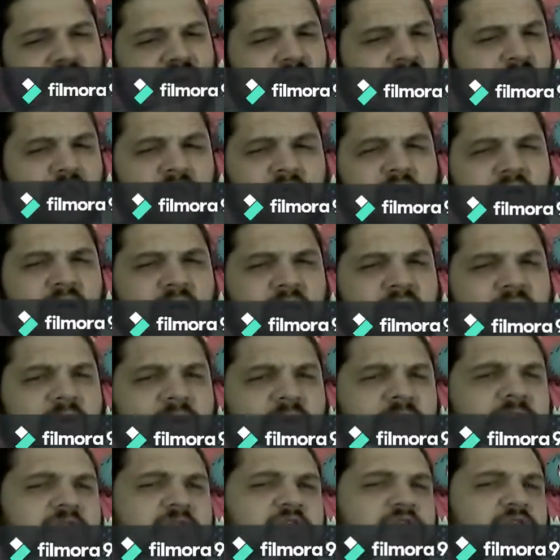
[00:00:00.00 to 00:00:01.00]
I don't
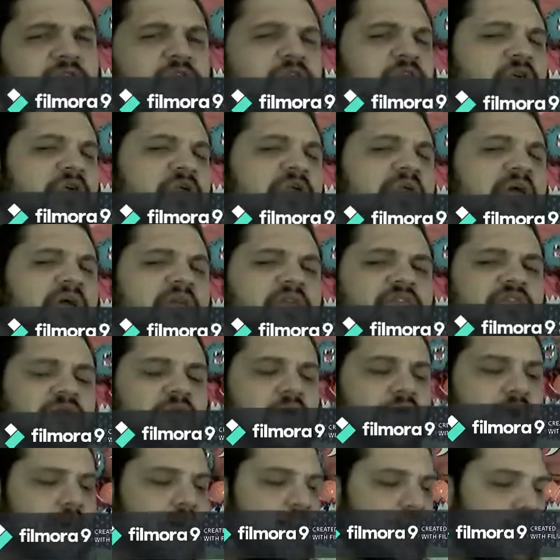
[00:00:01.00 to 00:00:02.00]
remember if it was 30 days or
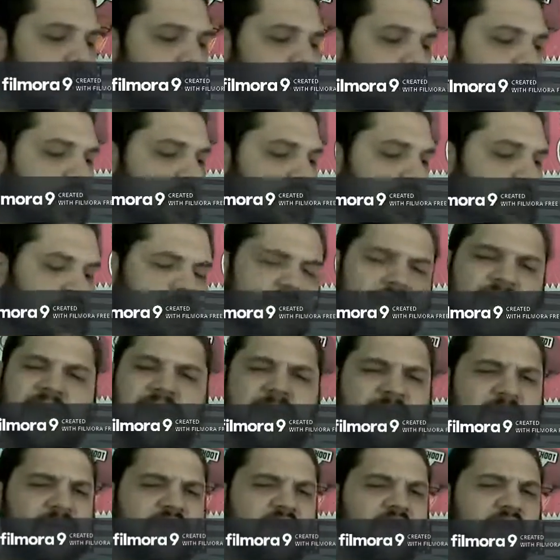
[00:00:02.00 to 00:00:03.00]
not. It may
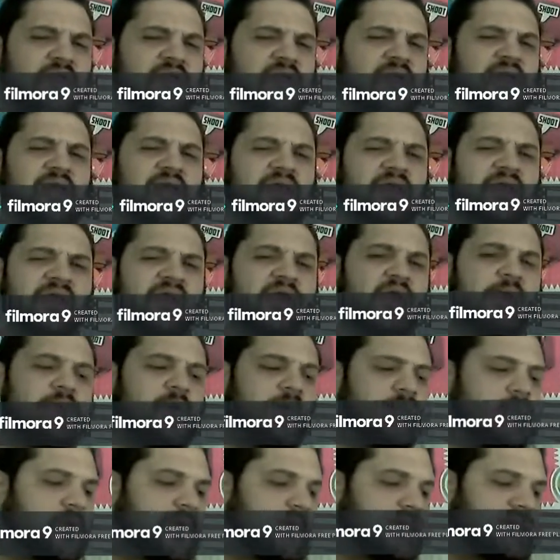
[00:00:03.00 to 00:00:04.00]
be 30 days now. I'm
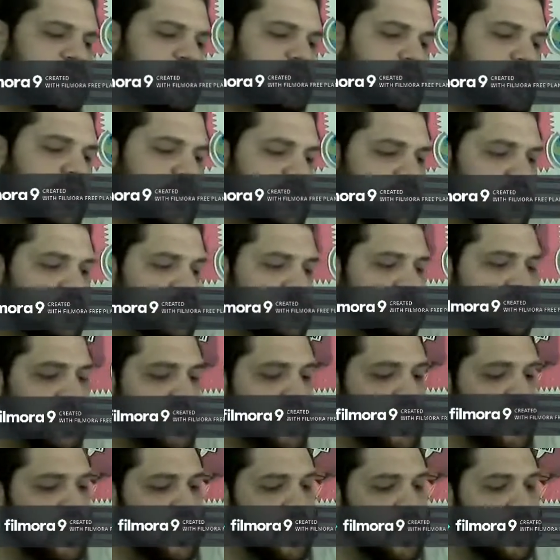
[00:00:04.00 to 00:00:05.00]
not 100% positive.
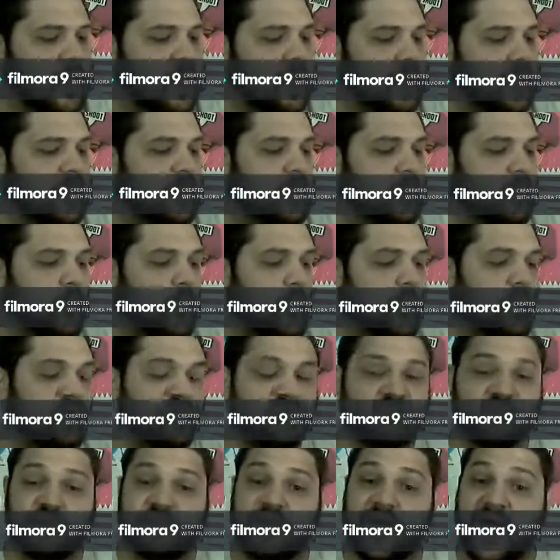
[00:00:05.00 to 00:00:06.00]
And then
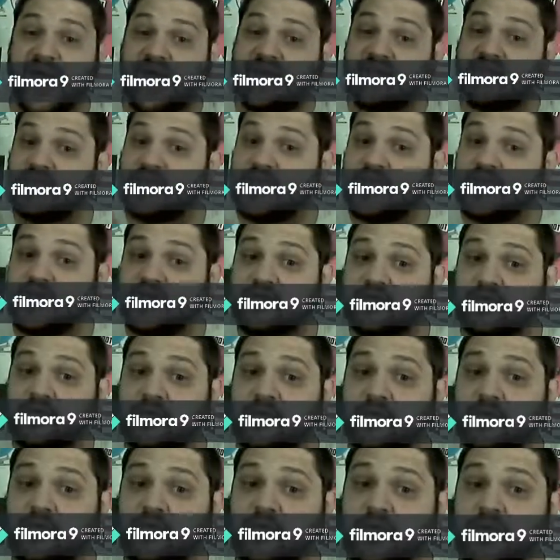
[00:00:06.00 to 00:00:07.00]
once you pass the
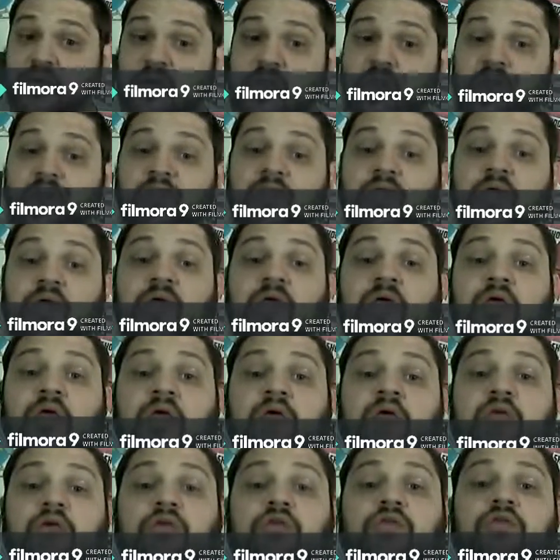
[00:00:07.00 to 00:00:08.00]
interview,
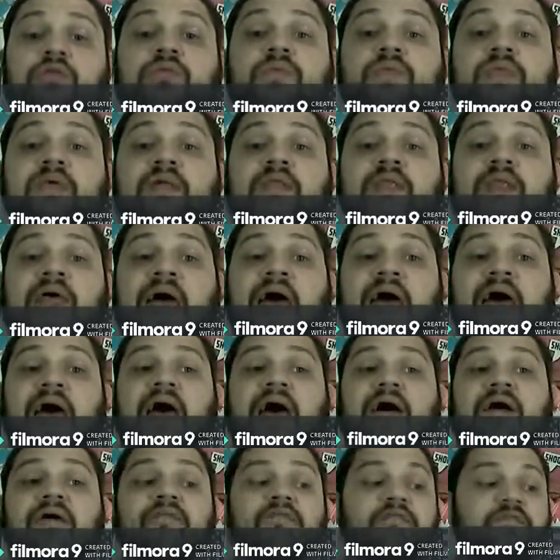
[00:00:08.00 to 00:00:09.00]
you then
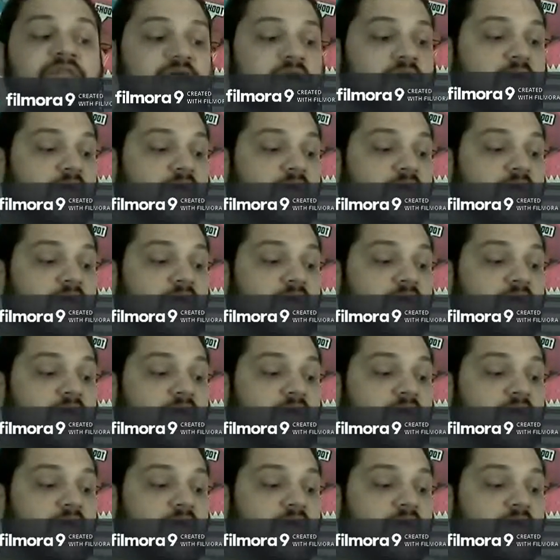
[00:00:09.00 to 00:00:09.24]
have